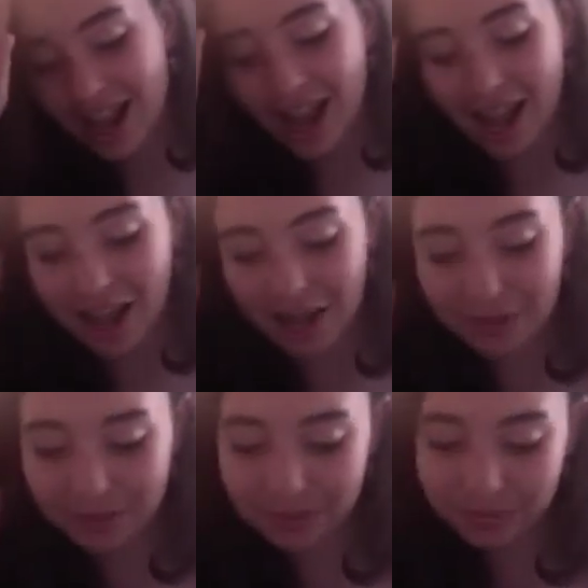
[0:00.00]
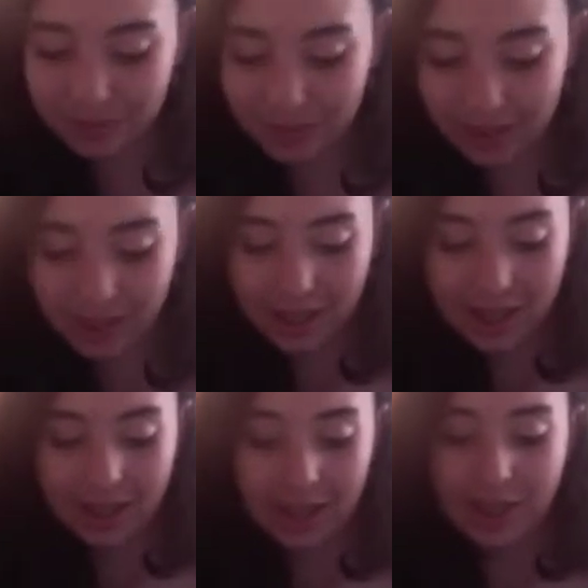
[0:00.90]
Um,
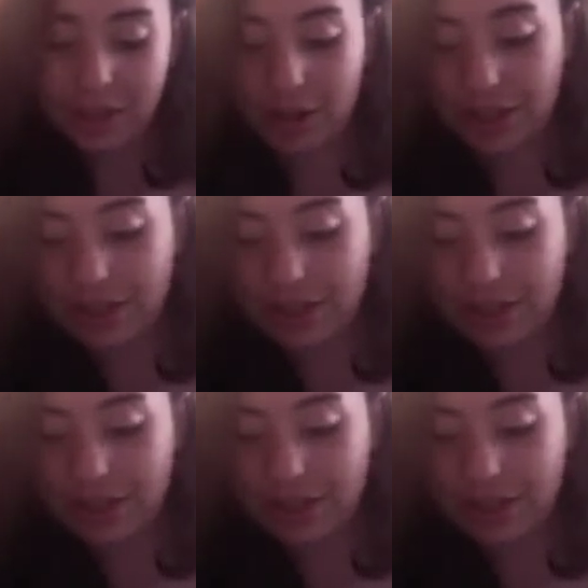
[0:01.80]
and so I